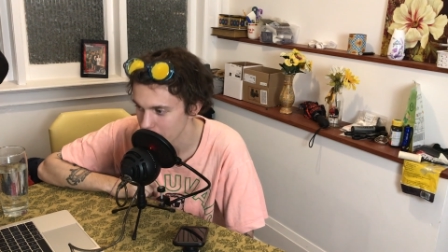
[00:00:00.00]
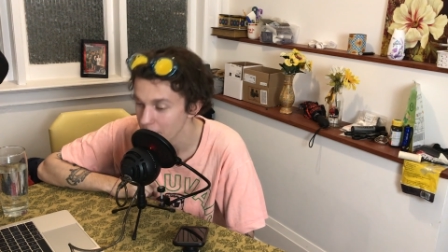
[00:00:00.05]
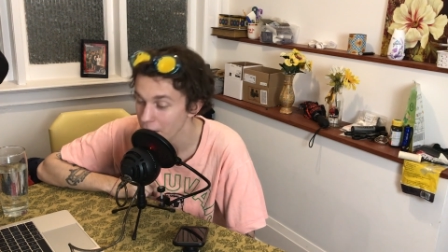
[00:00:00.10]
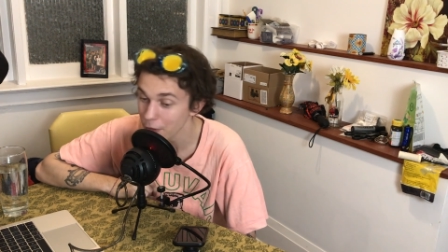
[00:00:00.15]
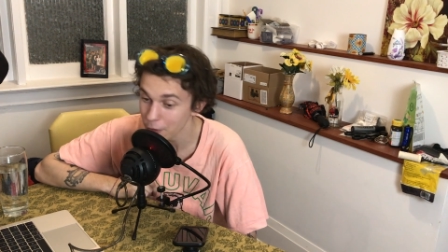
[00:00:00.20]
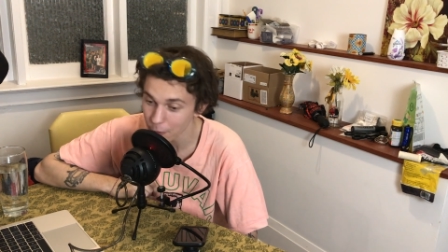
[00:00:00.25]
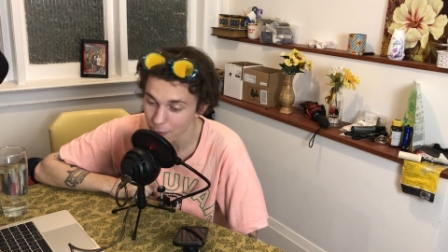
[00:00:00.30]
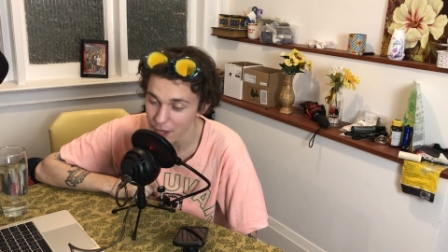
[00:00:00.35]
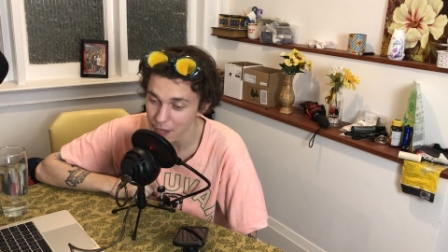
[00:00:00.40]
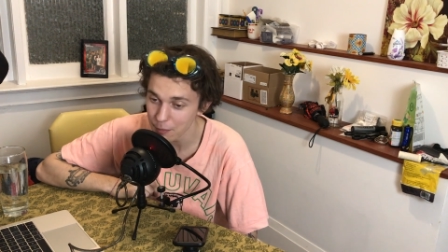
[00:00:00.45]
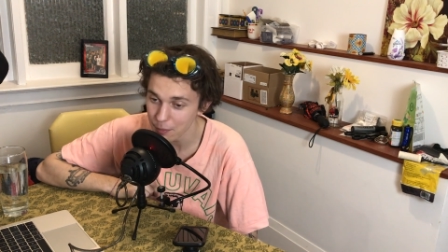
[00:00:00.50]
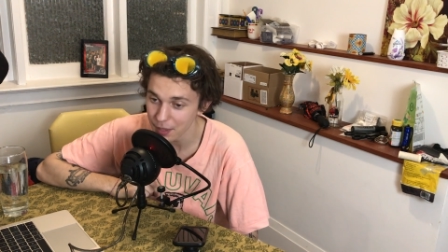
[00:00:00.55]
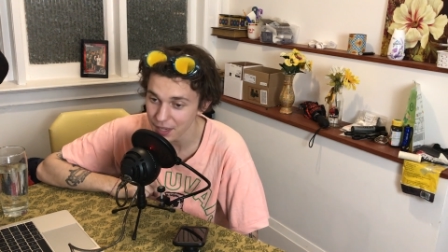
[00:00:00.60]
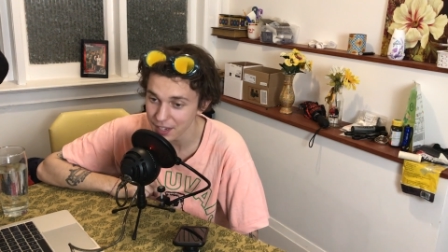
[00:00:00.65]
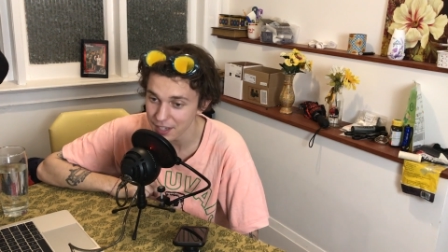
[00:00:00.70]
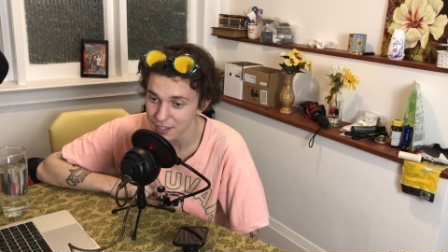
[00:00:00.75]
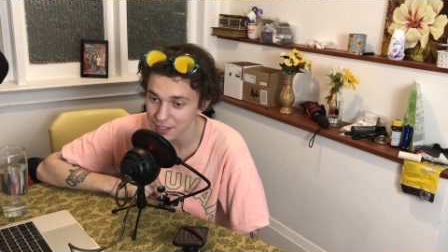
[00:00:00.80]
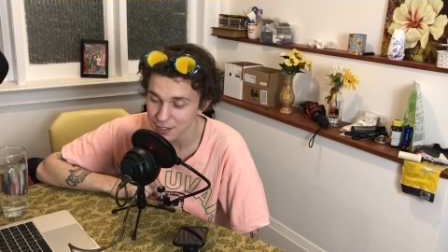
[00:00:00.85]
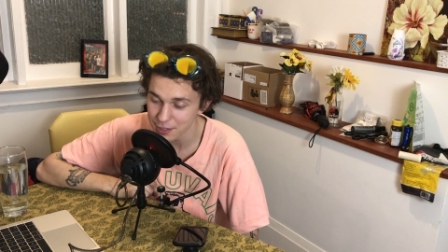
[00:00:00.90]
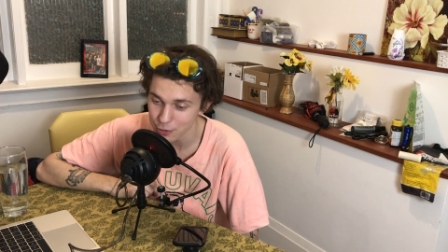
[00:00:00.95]
put on the red
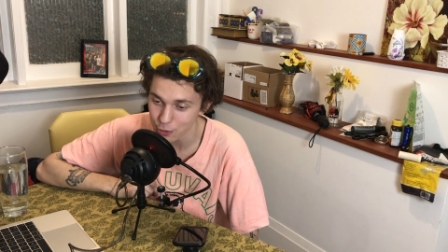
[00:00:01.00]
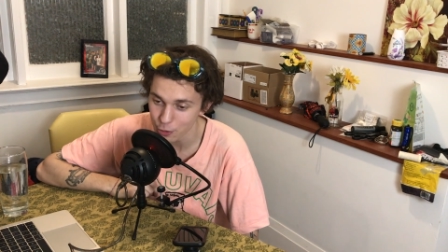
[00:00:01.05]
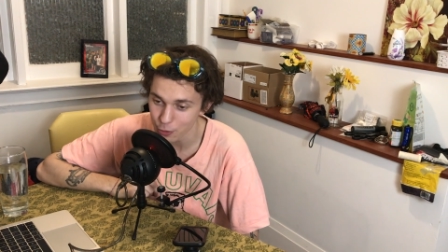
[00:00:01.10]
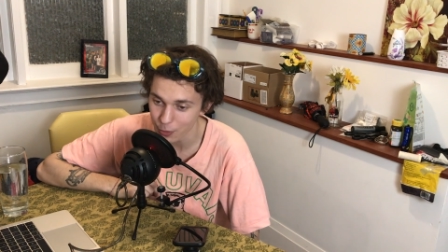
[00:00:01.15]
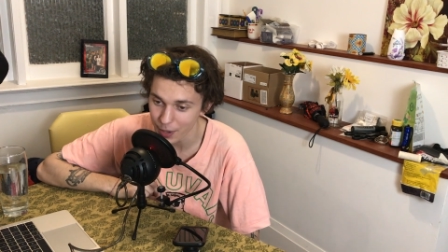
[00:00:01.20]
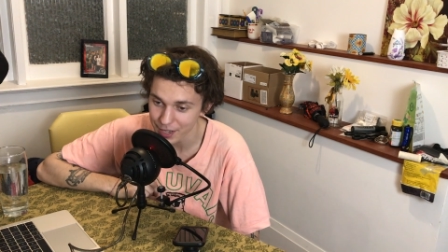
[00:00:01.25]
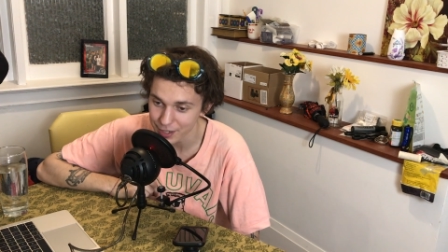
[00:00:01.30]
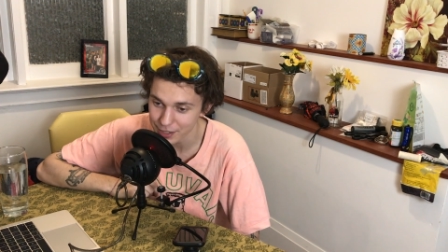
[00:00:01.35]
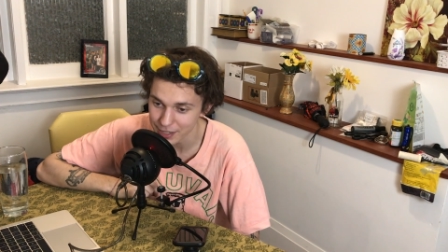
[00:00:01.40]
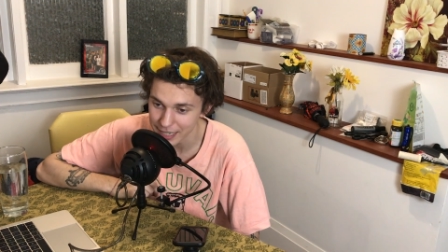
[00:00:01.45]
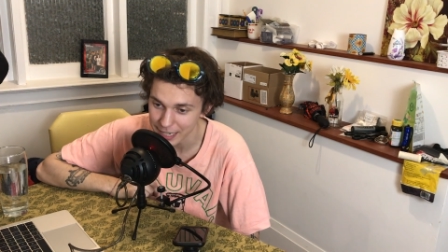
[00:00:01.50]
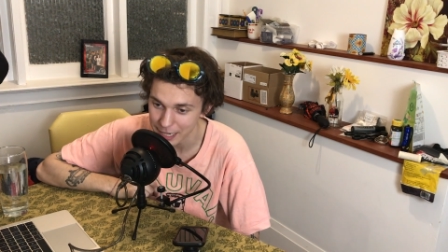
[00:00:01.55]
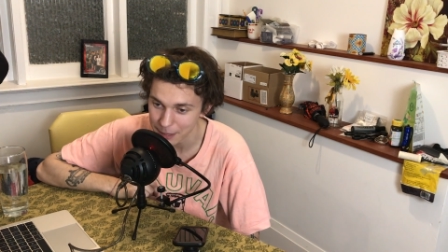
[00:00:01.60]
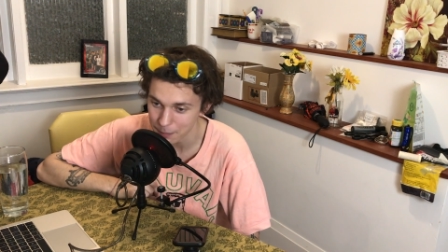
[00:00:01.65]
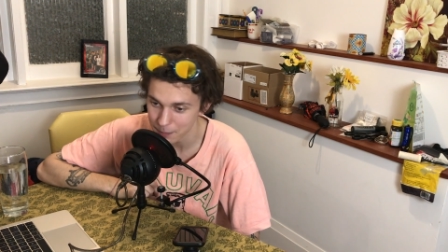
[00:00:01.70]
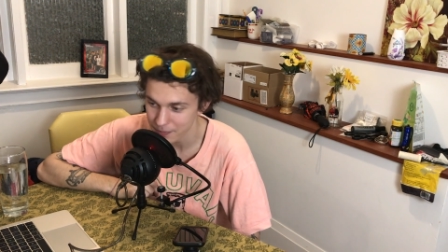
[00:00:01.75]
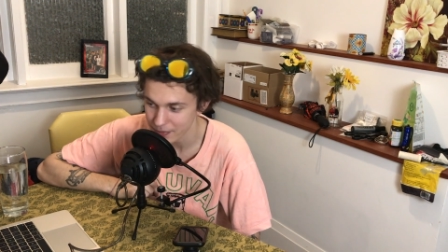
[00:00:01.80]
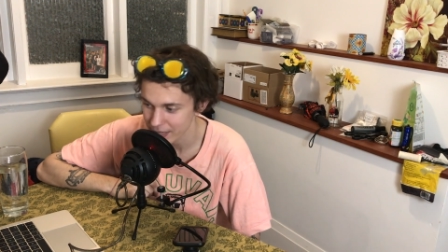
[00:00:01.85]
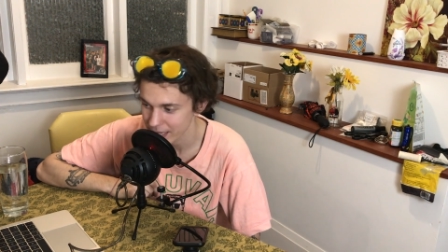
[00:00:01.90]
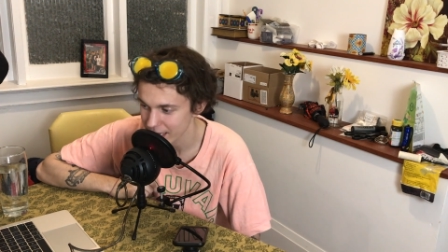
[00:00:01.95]
pennies because you're the red
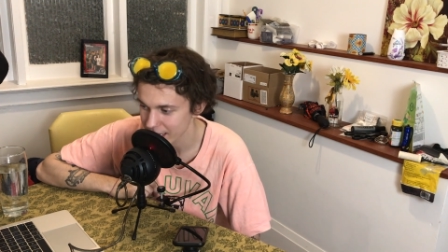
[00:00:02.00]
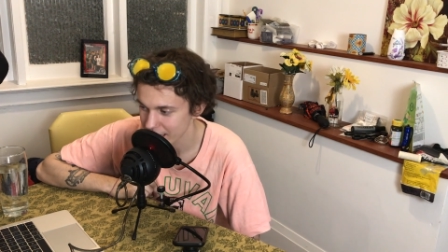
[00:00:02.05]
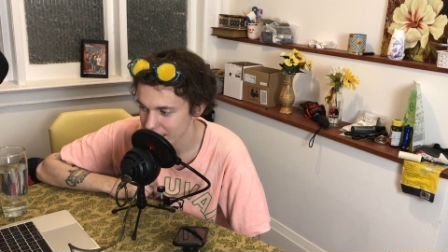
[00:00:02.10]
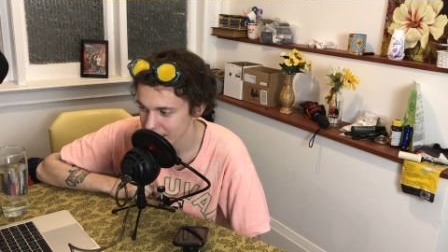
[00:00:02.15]
team.